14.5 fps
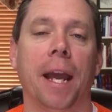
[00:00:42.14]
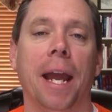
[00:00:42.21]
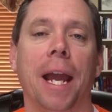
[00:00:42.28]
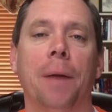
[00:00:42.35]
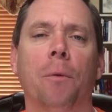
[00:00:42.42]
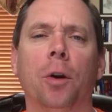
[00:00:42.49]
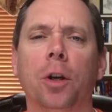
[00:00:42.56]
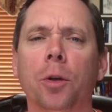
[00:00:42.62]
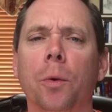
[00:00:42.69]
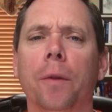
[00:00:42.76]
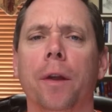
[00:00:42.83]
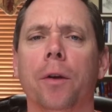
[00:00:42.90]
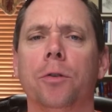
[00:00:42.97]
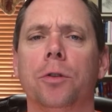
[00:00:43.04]
And we're
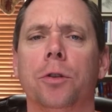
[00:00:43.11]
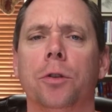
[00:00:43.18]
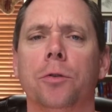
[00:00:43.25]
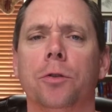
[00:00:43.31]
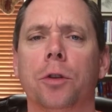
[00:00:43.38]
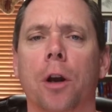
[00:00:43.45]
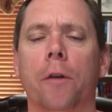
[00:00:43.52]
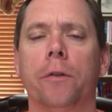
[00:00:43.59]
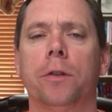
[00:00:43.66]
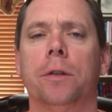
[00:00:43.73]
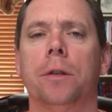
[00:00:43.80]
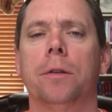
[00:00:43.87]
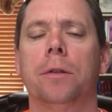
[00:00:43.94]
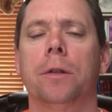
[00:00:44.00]
doing those two
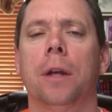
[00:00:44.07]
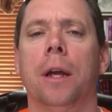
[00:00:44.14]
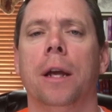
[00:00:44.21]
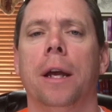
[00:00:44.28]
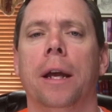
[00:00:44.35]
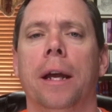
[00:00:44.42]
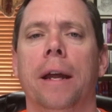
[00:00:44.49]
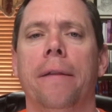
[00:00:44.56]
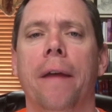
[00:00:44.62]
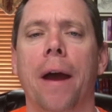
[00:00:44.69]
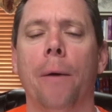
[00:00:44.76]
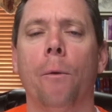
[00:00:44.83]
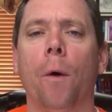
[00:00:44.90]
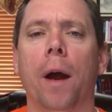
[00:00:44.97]
services in
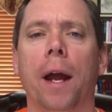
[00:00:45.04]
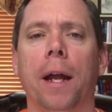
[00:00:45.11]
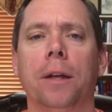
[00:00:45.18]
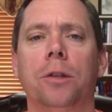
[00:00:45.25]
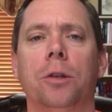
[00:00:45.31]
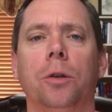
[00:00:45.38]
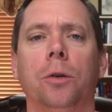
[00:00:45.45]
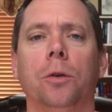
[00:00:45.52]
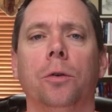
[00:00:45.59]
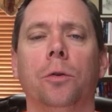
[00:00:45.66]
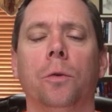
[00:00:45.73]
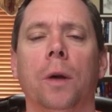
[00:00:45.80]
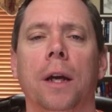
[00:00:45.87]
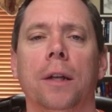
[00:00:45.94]
that way
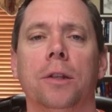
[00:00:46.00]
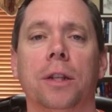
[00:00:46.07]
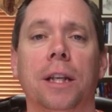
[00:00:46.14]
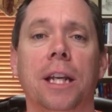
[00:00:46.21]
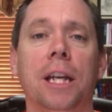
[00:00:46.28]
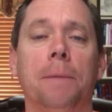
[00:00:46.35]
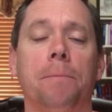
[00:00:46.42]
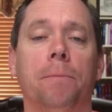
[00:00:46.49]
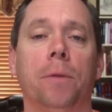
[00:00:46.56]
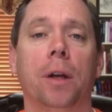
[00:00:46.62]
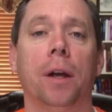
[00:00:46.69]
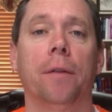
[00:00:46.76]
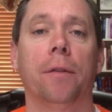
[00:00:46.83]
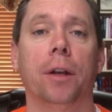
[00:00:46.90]
to keep
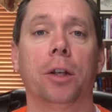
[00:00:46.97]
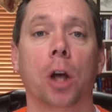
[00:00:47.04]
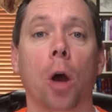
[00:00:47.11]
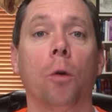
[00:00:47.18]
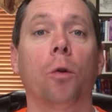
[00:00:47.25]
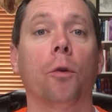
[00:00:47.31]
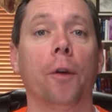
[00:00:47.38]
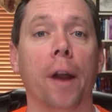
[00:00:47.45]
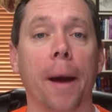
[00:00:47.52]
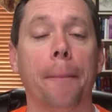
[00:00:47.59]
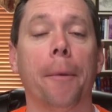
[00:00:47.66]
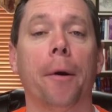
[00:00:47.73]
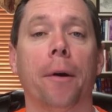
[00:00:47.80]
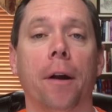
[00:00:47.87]
the total
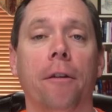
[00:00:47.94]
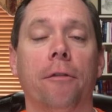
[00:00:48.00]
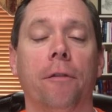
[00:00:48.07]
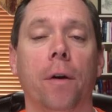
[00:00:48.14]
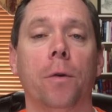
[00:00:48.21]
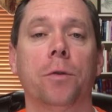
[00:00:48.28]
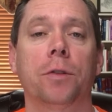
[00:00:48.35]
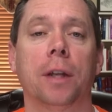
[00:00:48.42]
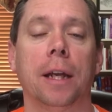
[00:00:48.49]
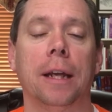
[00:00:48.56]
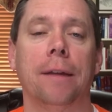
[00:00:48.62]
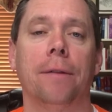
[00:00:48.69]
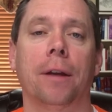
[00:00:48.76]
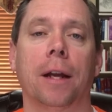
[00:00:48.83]
number of folks
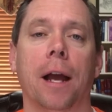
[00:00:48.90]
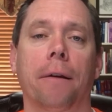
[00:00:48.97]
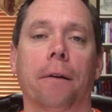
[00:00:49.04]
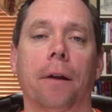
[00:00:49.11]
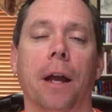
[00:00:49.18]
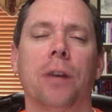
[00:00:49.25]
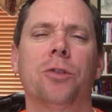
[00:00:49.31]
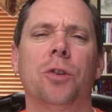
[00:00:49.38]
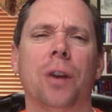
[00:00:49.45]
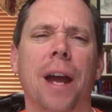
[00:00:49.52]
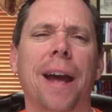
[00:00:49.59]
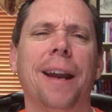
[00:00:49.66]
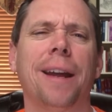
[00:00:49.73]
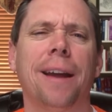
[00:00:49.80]
in the congregation
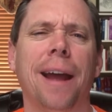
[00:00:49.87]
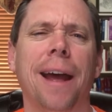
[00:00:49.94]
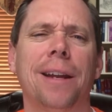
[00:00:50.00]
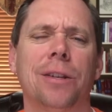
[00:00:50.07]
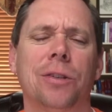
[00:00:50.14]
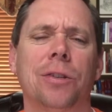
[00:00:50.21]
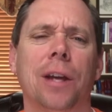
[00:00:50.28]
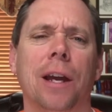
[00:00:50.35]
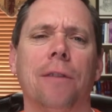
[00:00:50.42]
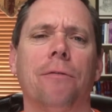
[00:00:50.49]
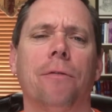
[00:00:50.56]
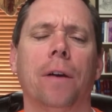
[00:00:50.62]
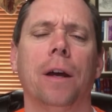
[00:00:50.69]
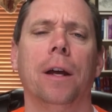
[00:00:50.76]
at a
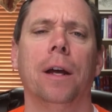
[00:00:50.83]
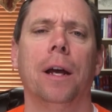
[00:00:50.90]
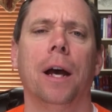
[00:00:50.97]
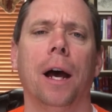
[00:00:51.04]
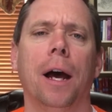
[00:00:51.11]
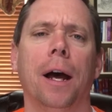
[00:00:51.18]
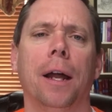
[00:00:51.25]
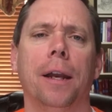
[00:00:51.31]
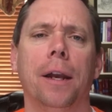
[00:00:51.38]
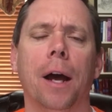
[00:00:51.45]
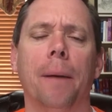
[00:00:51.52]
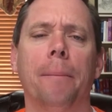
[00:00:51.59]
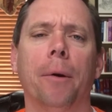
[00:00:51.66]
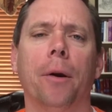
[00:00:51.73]
safe
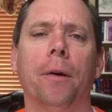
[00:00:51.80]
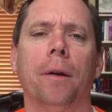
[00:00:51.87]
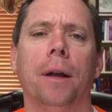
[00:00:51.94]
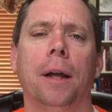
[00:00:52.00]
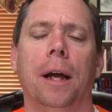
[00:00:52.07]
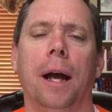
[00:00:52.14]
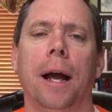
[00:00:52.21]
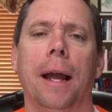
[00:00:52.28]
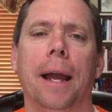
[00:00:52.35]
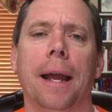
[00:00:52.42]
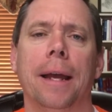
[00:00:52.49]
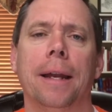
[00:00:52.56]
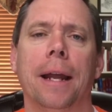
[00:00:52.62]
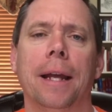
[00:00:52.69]
number.
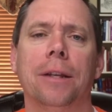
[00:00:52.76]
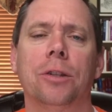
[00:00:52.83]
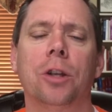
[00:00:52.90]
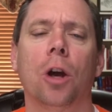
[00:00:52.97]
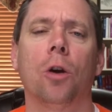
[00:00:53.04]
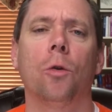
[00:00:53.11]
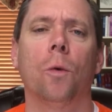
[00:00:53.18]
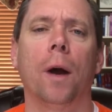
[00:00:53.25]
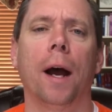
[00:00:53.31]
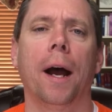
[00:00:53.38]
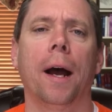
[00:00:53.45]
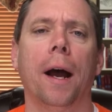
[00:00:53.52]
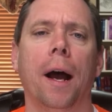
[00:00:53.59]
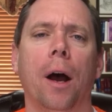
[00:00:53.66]
And so
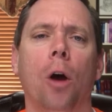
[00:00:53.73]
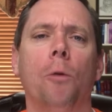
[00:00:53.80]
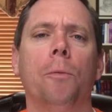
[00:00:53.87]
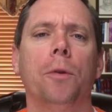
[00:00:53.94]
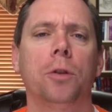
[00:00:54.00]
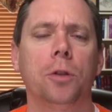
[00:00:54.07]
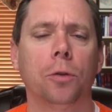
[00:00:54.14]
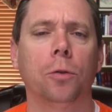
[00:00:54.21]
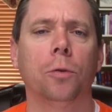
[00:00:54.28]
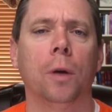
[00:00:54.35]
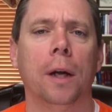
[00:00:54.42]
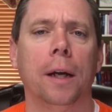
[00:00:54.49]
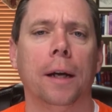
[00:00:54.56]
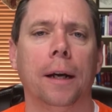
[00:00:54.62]
I hope that
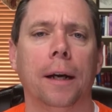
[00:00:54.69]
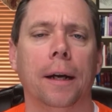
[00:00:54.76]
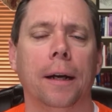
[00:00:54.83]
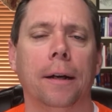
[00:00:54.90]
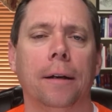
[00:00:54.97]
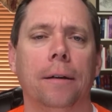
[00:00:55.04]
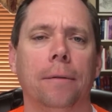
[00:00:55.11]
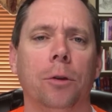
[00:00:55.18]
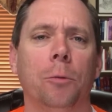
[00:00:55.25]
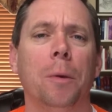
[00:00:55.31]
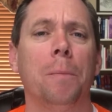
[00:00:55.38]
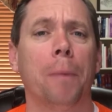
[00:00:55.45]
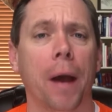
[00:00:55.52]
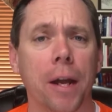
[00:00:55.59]
you'll
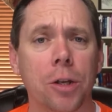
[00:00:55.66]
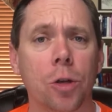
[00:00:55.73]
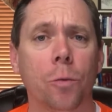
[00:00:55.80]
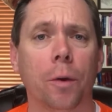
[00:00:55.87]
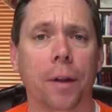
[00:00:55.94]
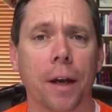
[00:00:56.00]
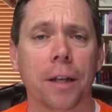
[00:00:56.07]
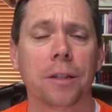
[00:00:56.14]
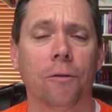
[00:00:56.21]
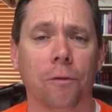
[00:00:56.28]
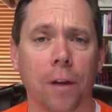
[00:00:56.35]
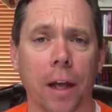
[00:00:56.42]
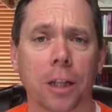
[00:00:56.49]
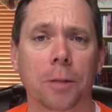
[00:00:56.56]
be patient with us and
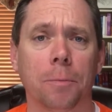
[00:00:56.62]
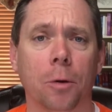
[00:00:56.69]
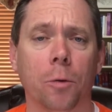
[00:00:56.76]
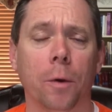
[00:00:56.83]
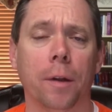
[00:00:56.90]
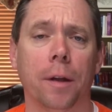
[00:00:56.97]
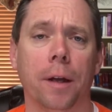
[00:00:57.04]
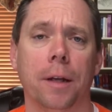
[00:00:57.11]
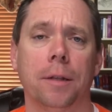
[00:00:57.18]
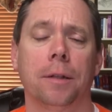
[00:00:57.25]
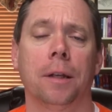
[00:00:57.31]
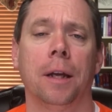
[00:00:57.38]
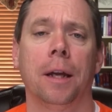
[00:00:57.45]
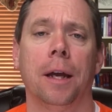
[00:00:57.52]
flexible with
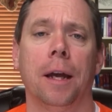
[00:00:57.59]
us